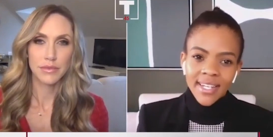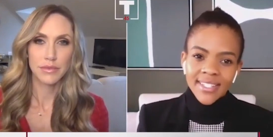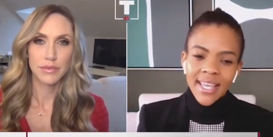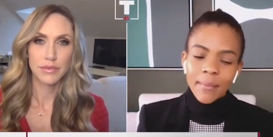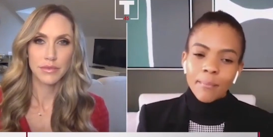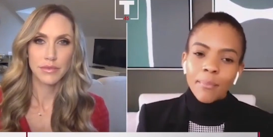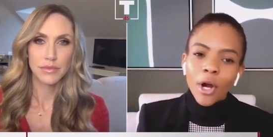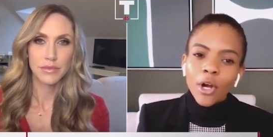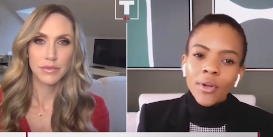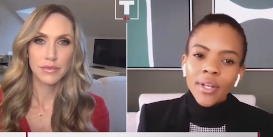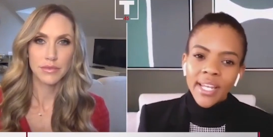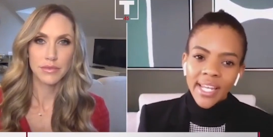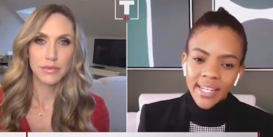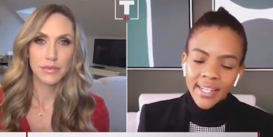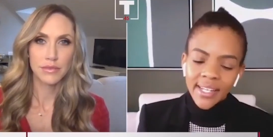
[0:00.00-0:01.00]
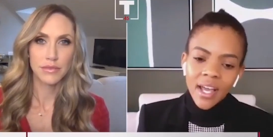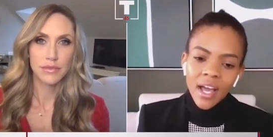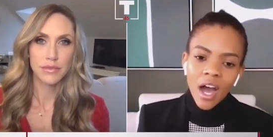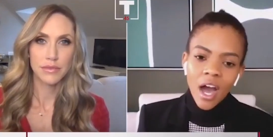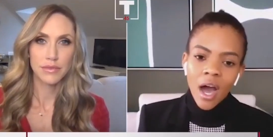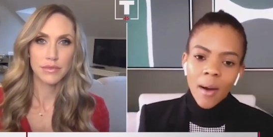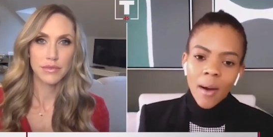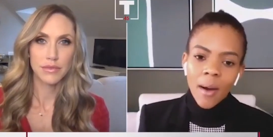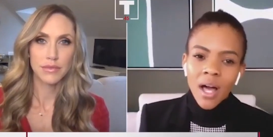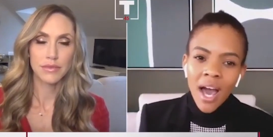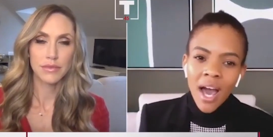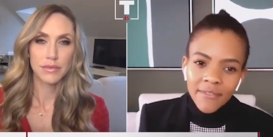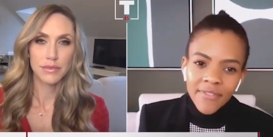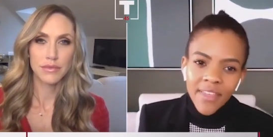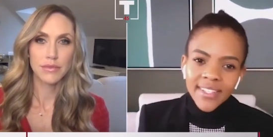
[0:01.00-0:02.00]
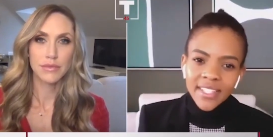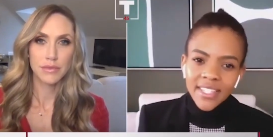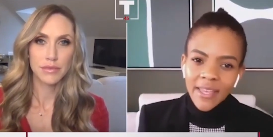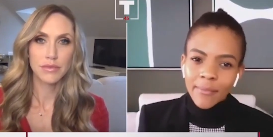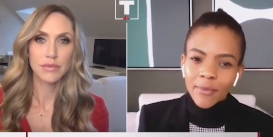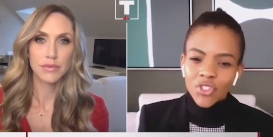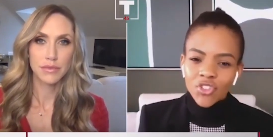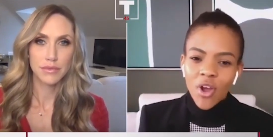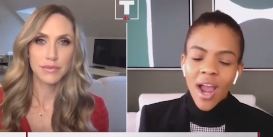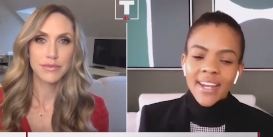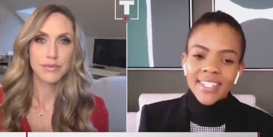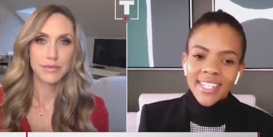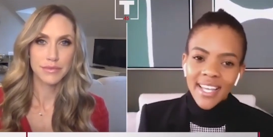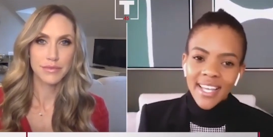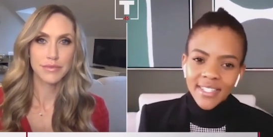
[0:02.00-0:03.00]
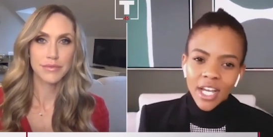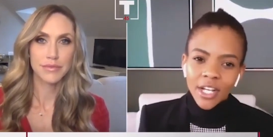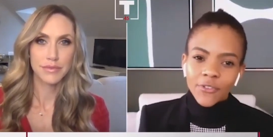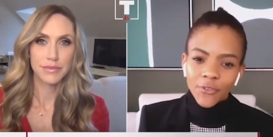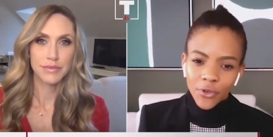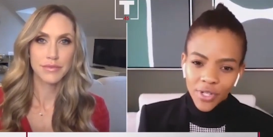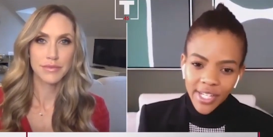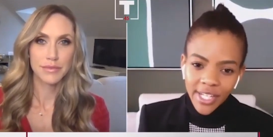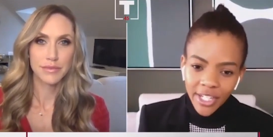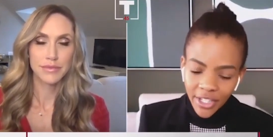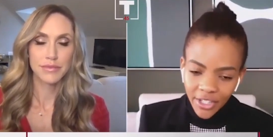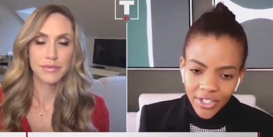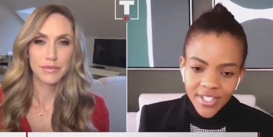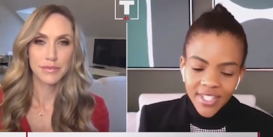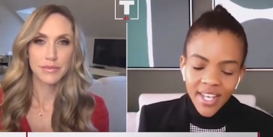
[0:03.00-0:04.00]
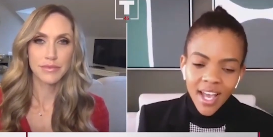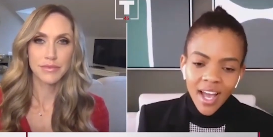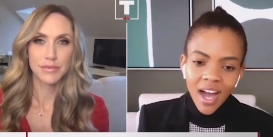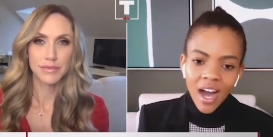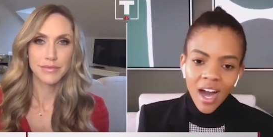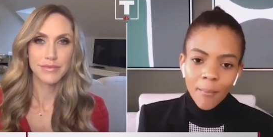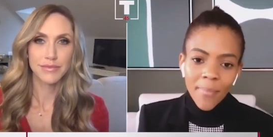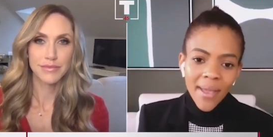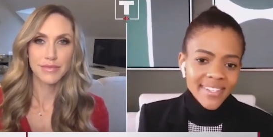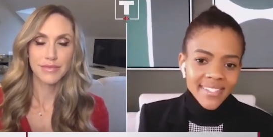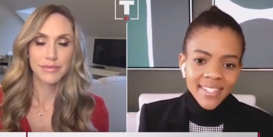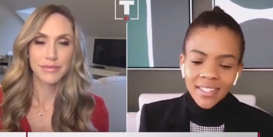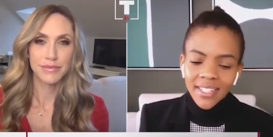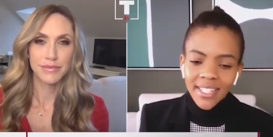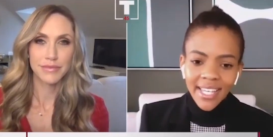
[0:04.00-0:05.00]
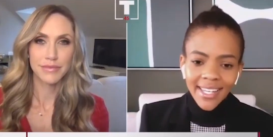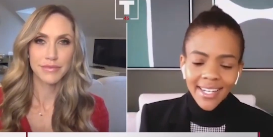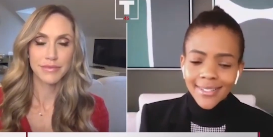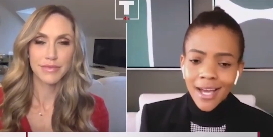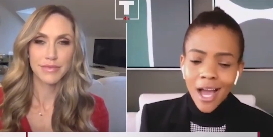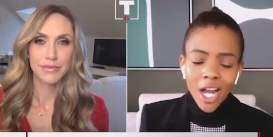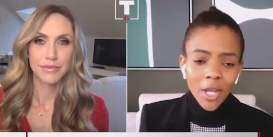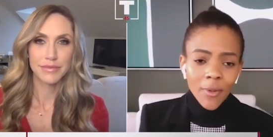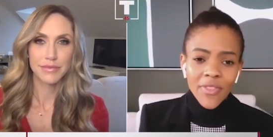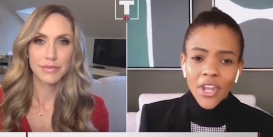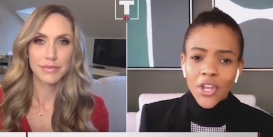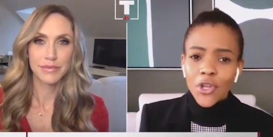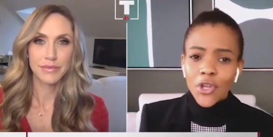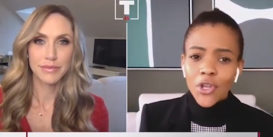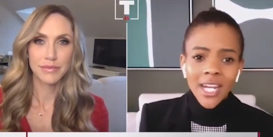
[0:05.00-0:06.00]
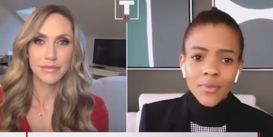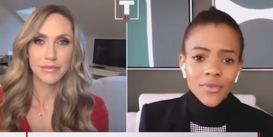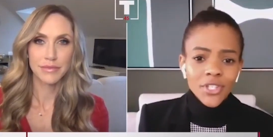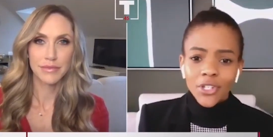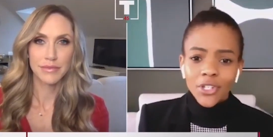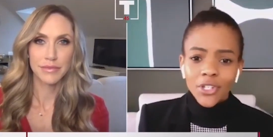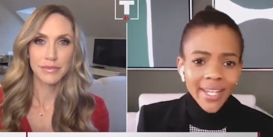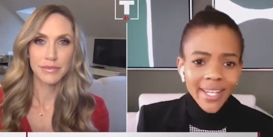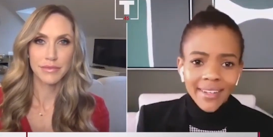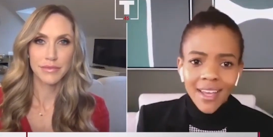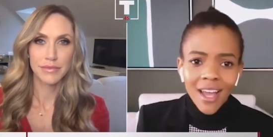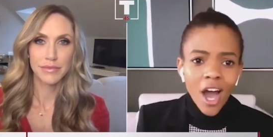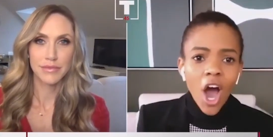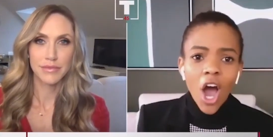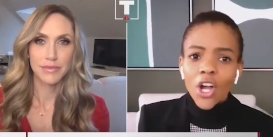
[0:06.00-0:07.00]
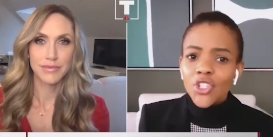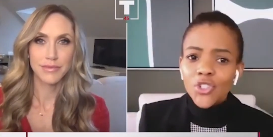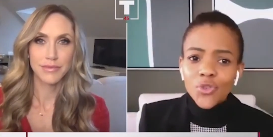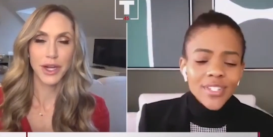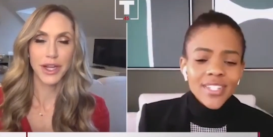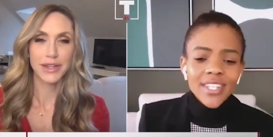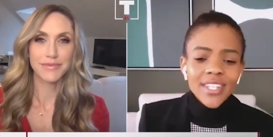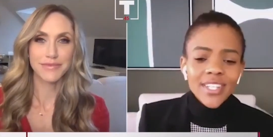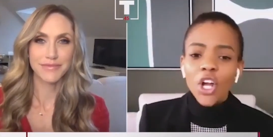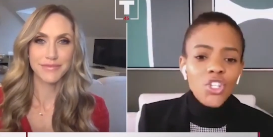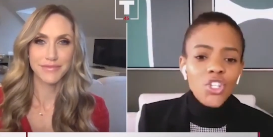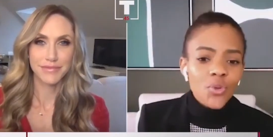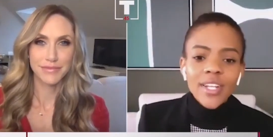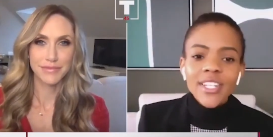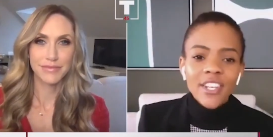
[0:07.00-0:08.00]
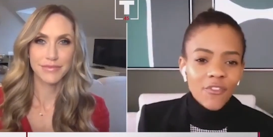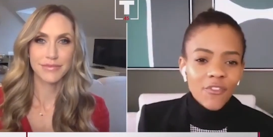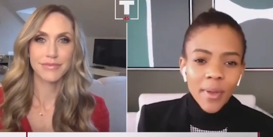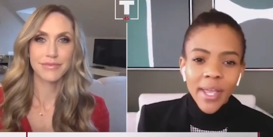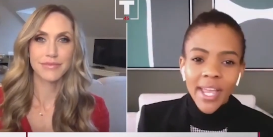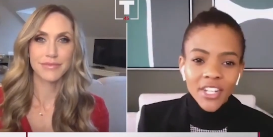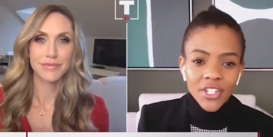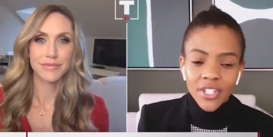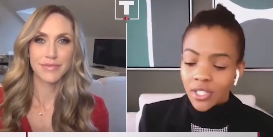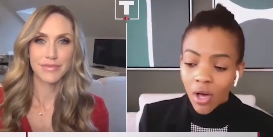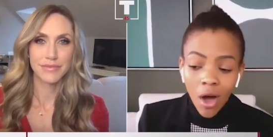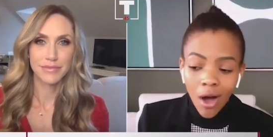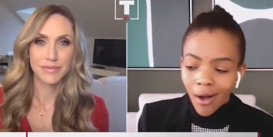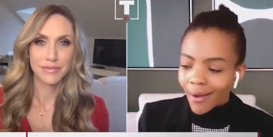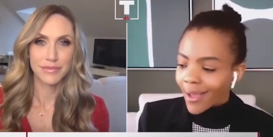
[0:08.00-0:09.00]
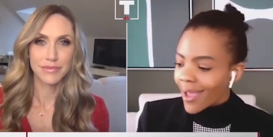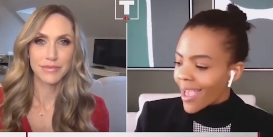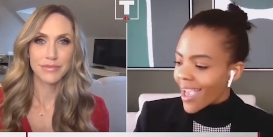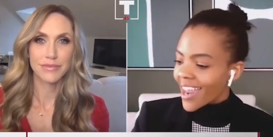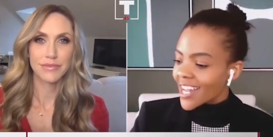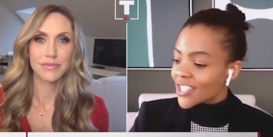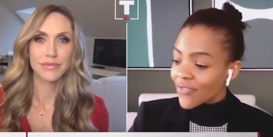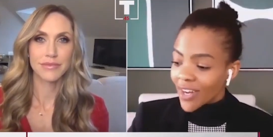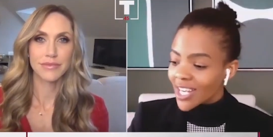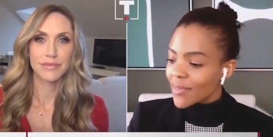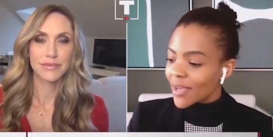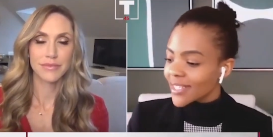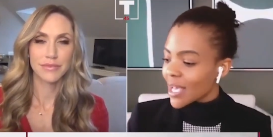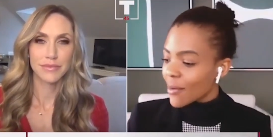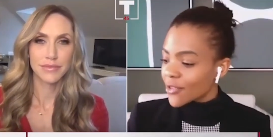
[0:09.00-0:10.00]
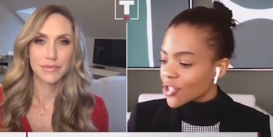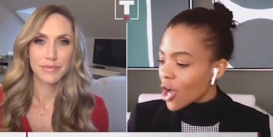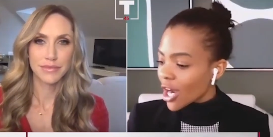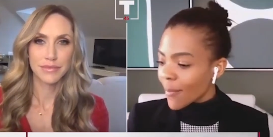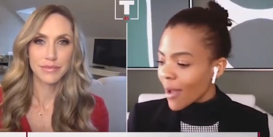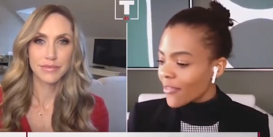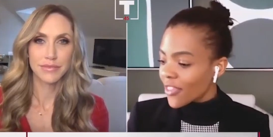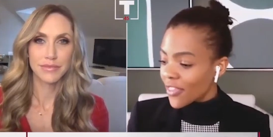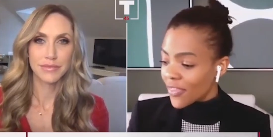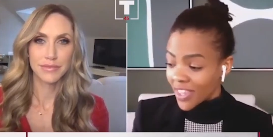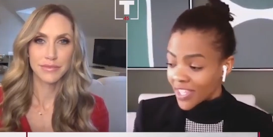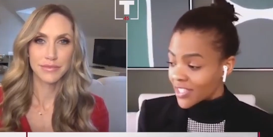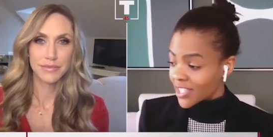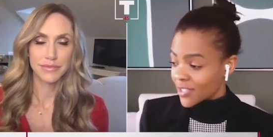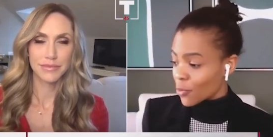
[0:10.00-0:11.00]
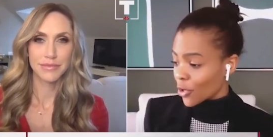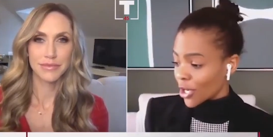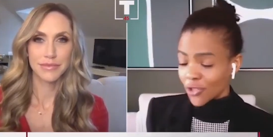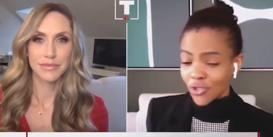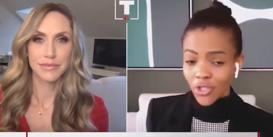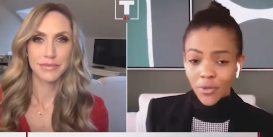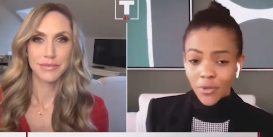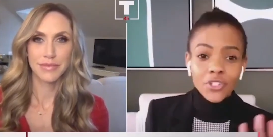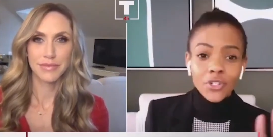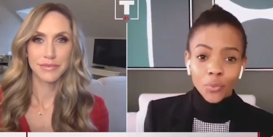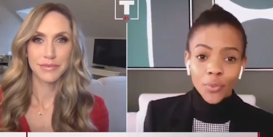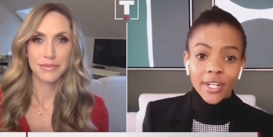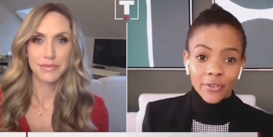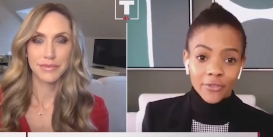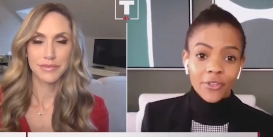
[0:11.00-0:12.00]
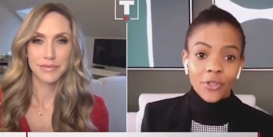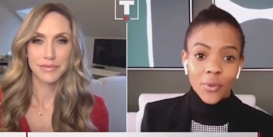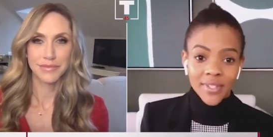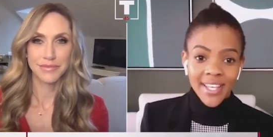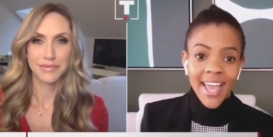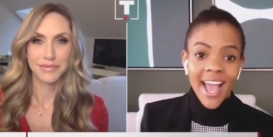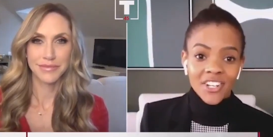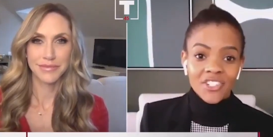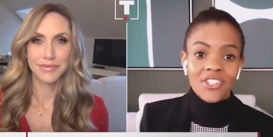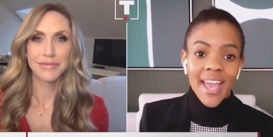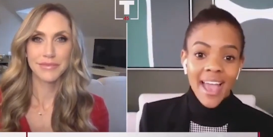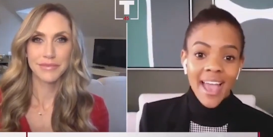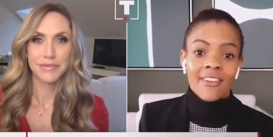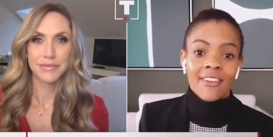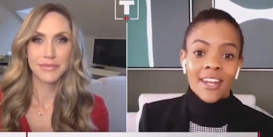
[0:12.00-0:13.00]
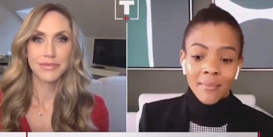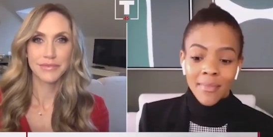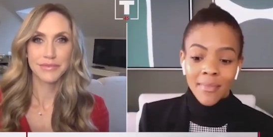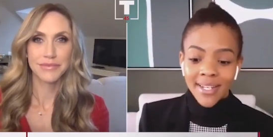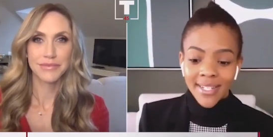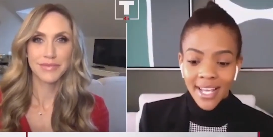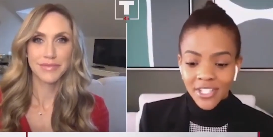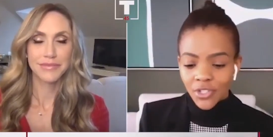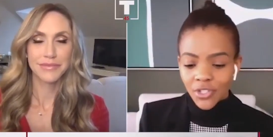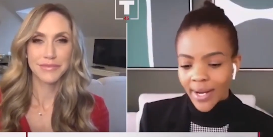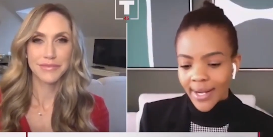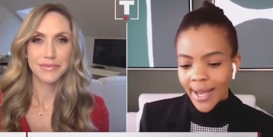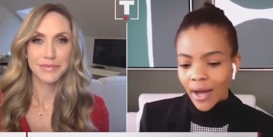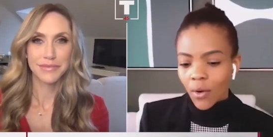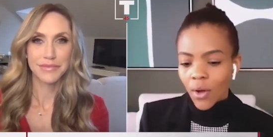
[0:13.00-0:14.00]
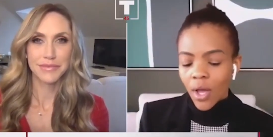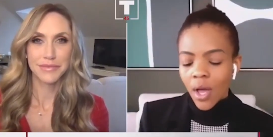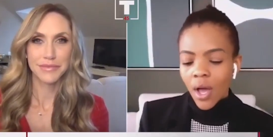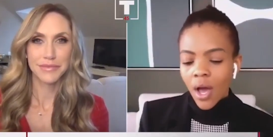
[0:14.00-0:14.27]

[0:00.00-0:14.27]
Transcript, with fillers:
Speaker 1: did is they buried um, a lot of things that they've been trying to get done for years, um, basically in a document that nobody was going to read, hundreds and hundreds of pages long. And it's funny because I was talking about this this morning, so I'm just going to read a few because I actually have it on my desk right now.